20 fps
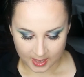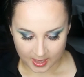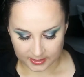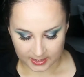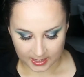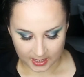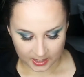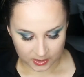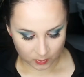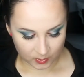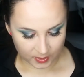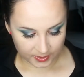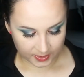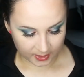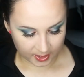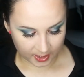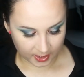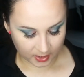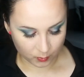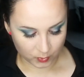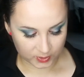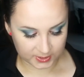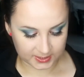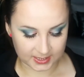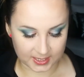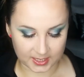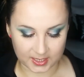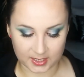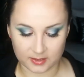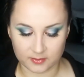The other one that I
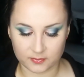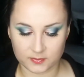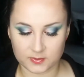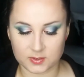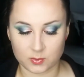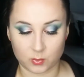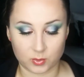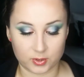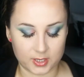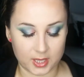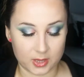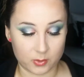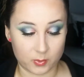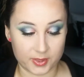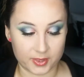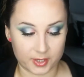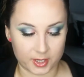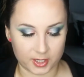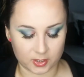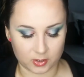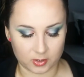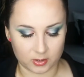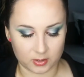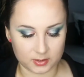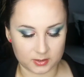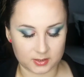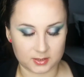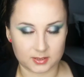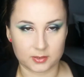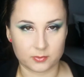received, or the other one that I
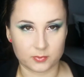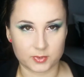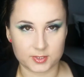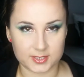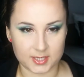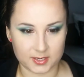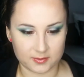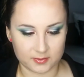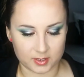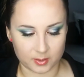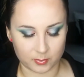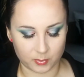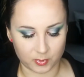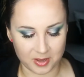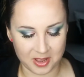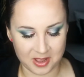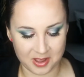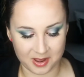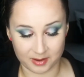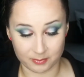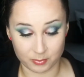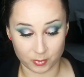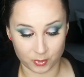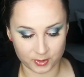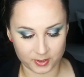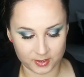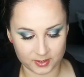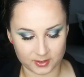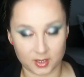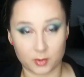got, I didn't receive it, I
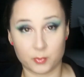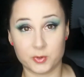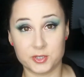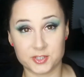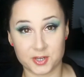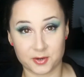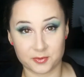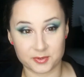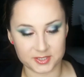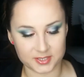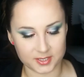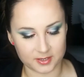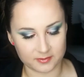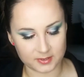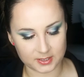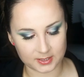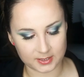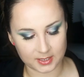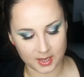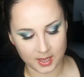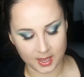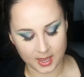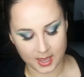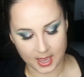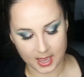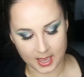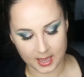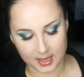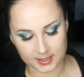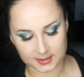bought it, I wish I received it,
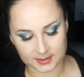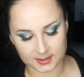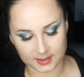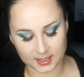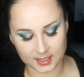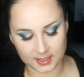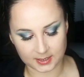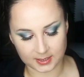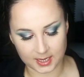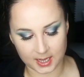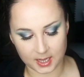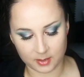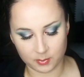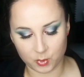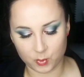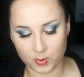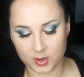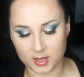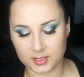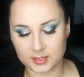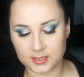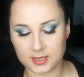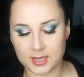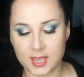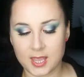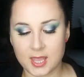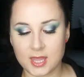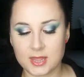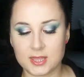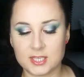is the Kitten Caramel one.
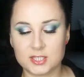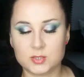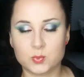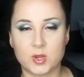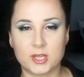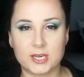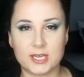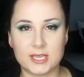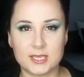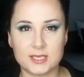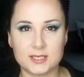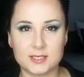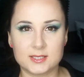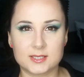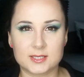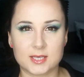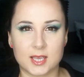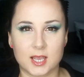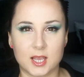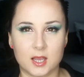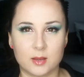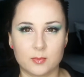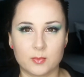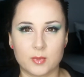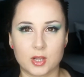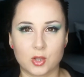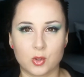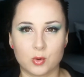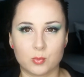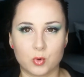This one is
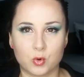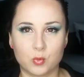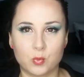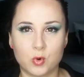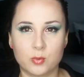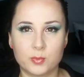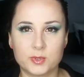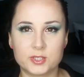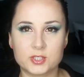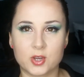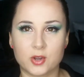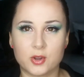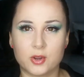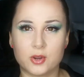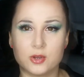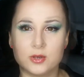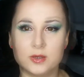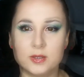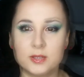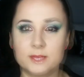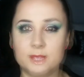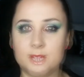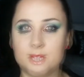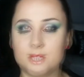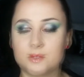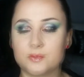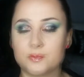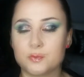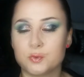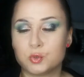a lot more warmer tone,
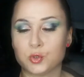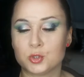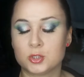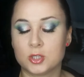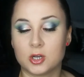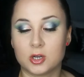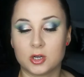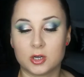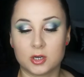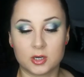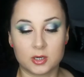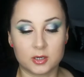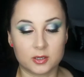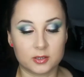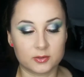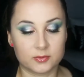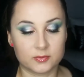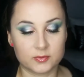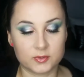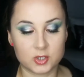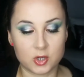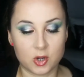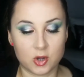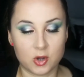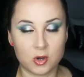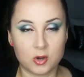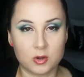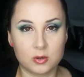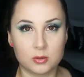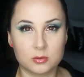is full of
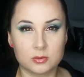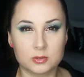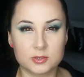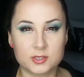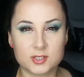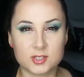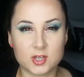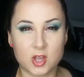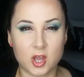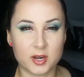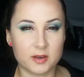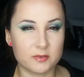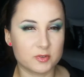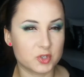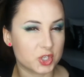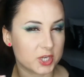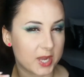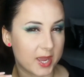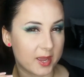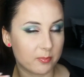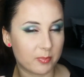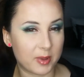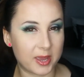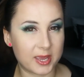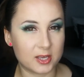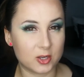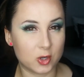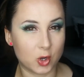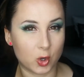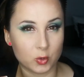golds, kind of
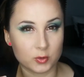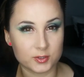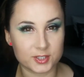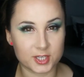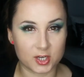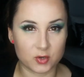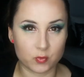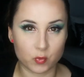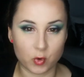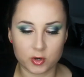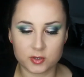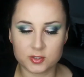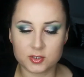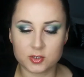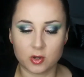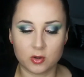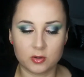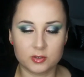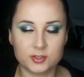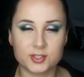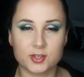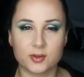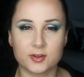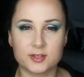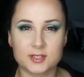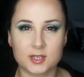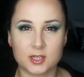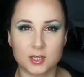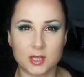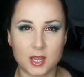champagne golds and rose gold, so
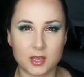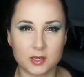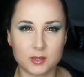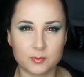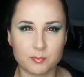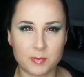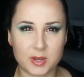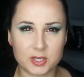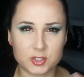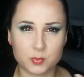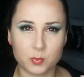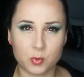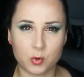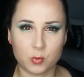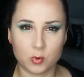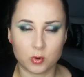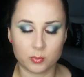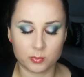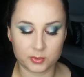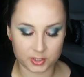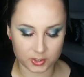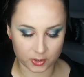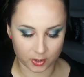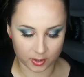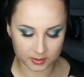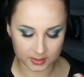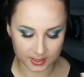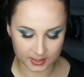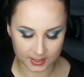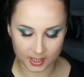it's a much more warmer
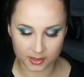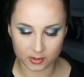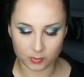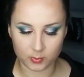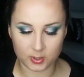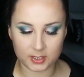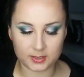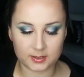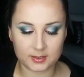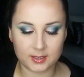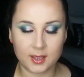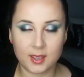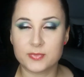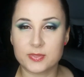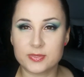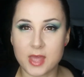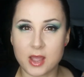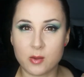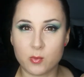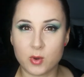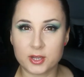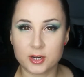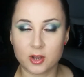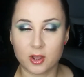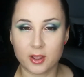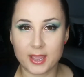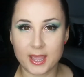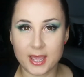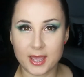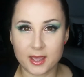tone than the other one. That one
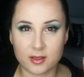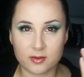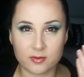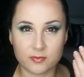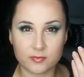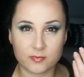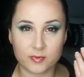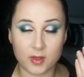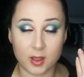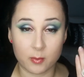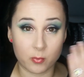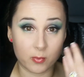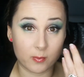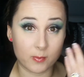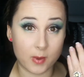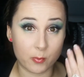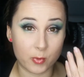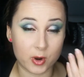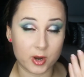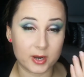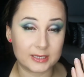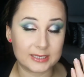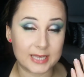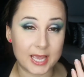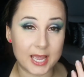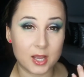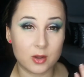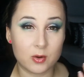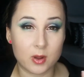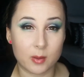I'm wearing
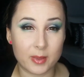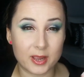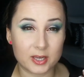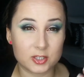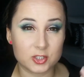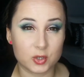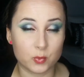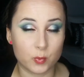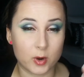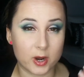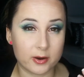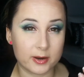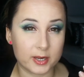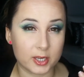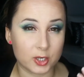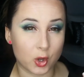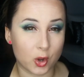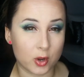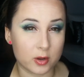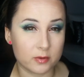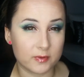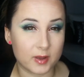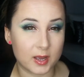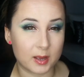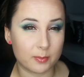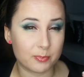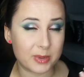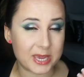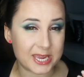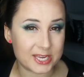now. I'm actually wearing it over
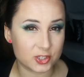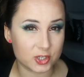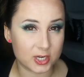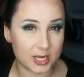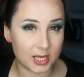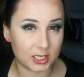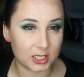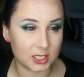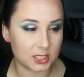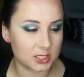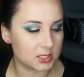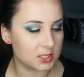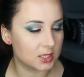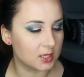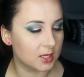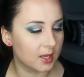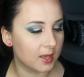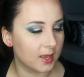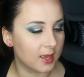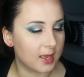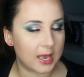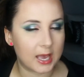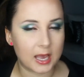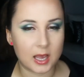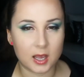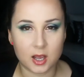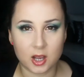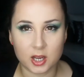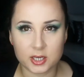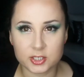peach colored
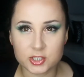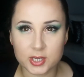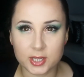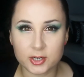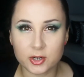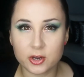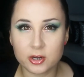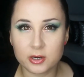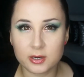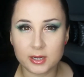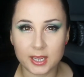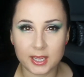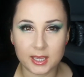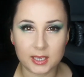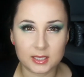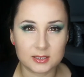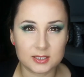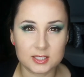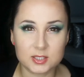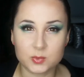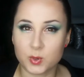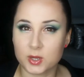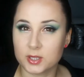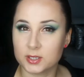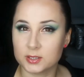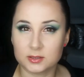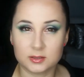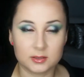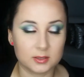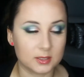eyeshadow, and this
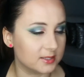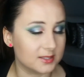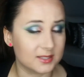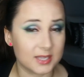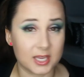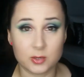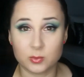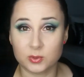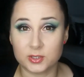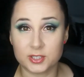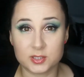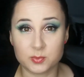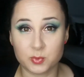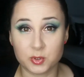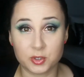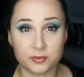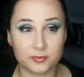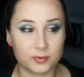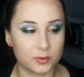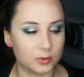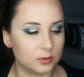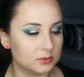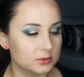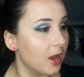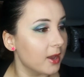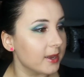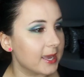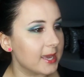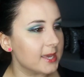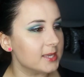one is equally as beautiful.
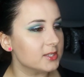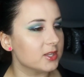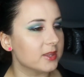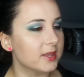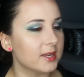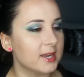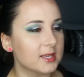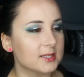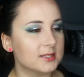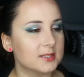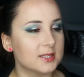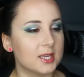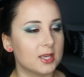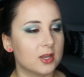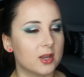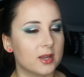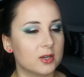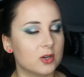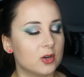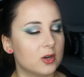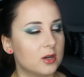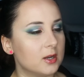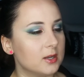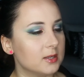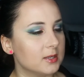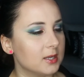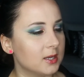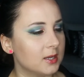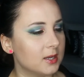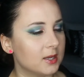Okay, so the next thing I got,
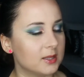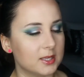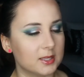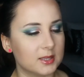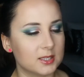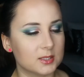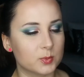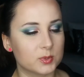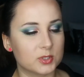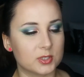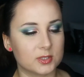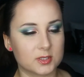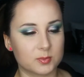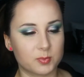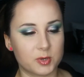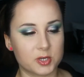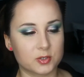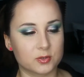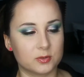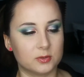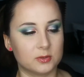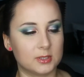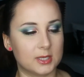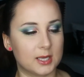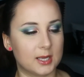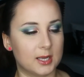I think this was on special.